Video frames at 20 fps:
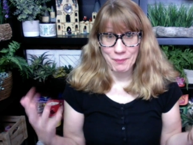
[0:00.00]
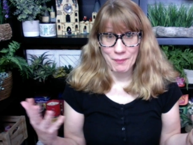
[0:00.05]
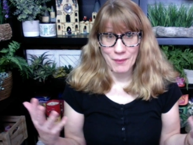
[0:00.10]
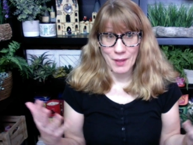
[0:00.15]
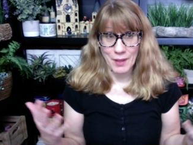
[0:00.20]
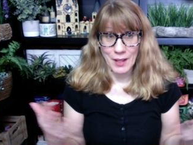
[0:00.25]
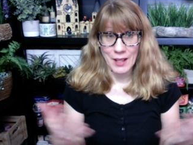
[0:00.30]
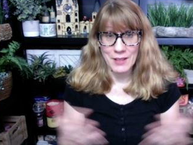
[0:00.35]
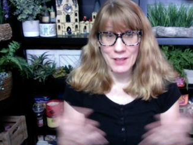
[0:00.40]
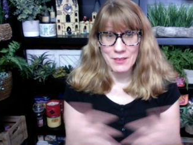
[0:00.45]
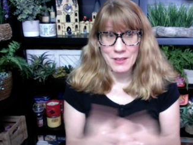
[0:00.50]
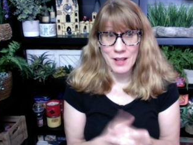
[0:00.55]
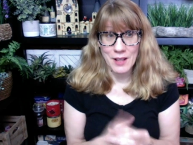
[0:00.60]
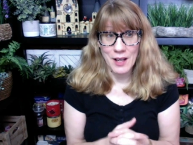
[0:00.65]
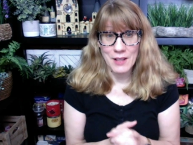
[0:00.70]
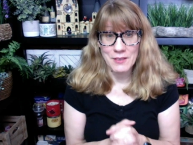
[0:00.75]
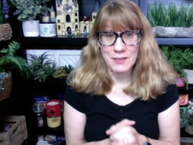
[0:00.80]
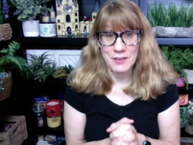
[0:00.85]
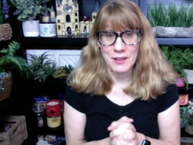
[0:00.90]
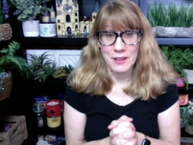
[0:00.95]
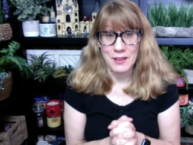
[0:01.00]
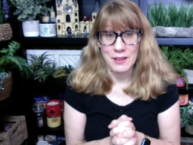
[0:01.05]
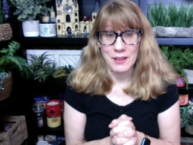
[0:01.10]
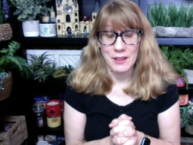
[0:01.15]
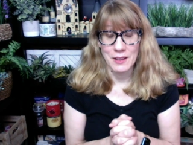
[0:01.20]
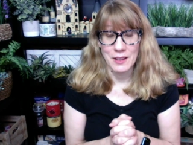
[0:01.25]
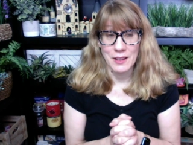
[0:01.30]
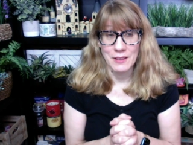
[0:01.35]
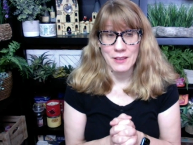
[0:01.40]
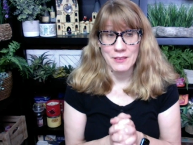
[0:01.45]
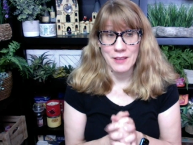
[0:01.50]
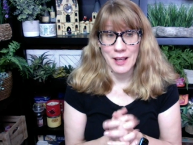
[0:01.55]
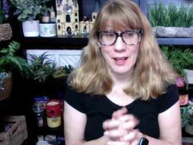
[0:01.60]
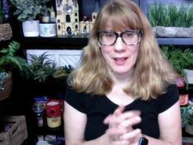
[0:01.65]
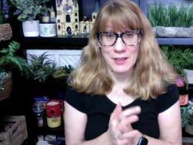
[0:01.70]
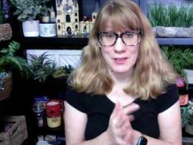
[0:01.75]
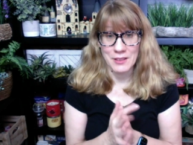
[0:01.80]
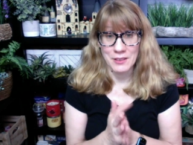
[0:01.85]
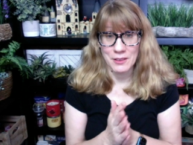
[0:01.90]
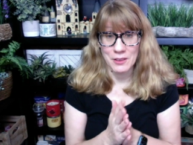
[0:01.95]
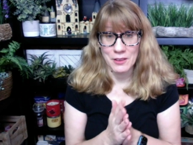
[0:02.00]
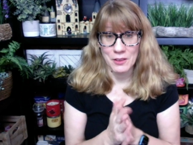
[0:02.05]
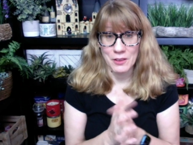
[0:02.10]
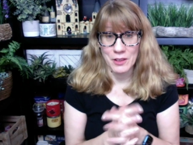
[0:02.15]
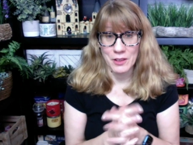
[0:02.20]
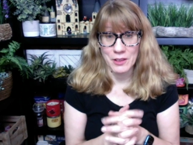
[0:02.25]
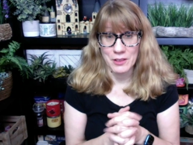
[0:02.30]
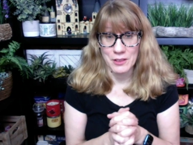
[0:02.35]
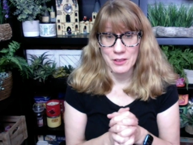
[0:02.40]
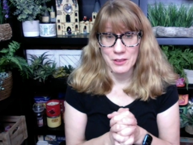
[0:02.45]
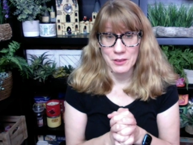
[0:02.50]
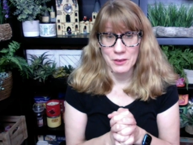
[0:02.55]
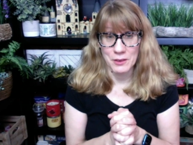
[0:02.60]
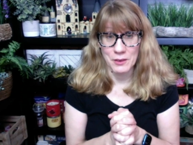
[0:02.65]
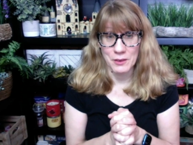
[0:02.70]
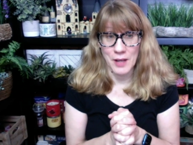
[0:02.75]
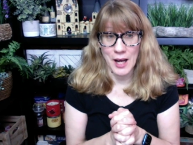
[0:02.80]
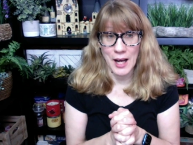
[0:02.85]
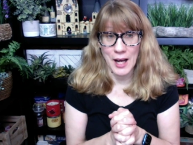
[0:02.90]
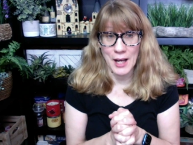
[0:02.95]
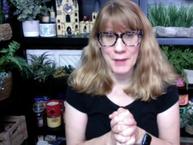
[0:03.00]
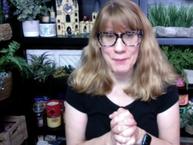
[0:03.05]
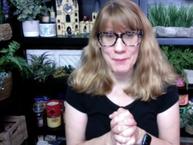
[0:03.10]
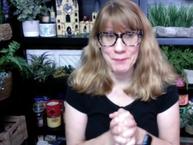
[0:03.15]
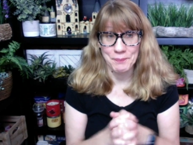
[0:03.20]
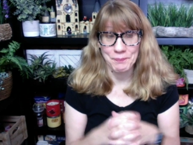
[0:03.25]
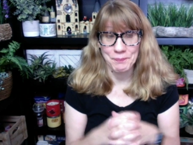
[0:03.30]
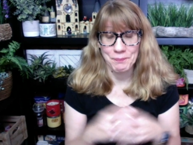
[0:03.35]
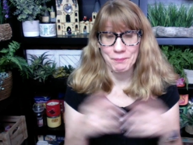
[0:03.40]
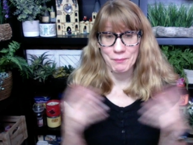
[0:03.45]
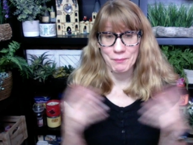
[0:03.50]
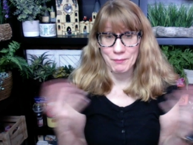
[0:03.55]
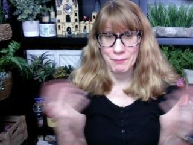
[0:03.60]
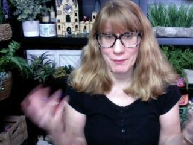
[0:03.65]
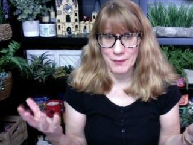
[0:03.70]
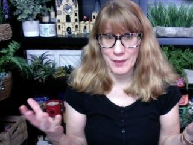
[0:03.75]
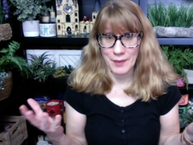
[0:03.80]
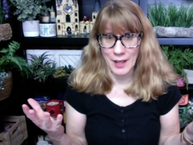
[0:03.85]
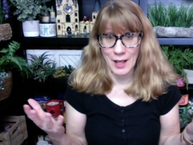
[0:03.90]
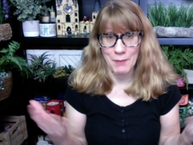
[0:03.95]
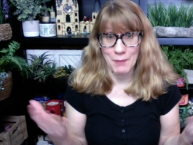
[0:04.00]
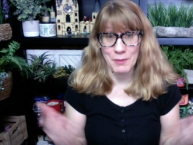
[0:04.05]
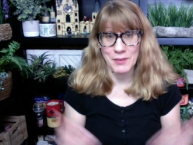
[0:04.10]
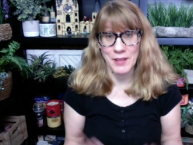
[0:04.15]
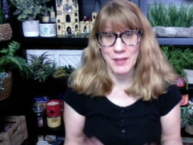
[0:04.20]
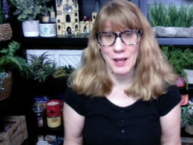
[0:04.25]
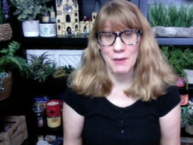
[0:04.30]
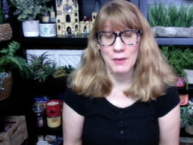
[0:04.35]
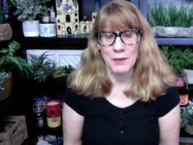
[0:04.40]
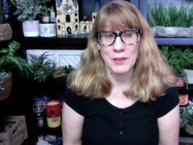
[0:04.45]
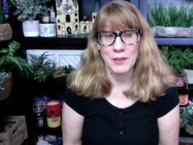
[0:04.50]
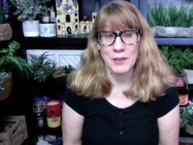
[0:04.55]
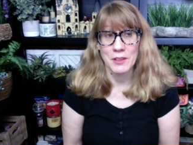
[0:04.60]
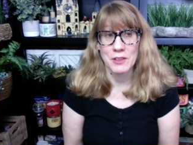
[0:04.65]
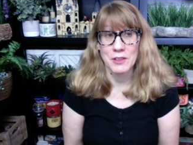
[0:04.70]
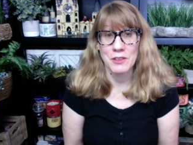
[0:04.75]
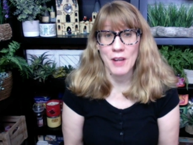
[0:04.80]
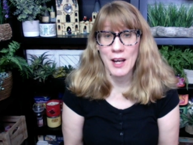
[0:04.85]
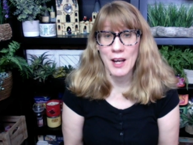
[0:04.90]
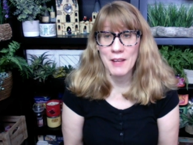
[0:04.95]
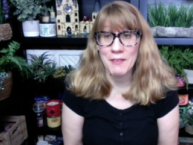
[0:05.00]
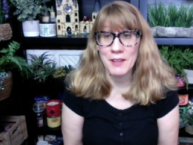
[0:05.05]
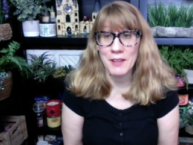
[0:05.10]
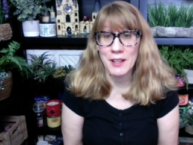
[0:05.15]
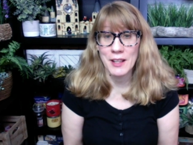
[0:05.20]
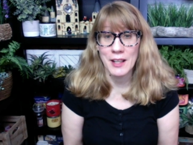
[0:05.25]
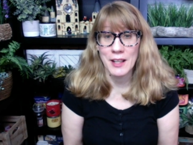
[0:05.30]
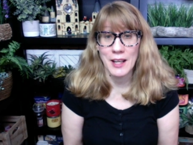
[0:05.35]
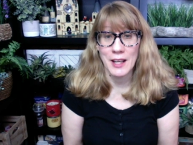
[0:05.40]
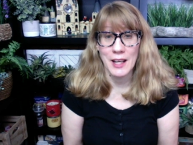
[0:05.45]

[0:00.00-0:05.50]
his cousin is actually going to help us out with the driving.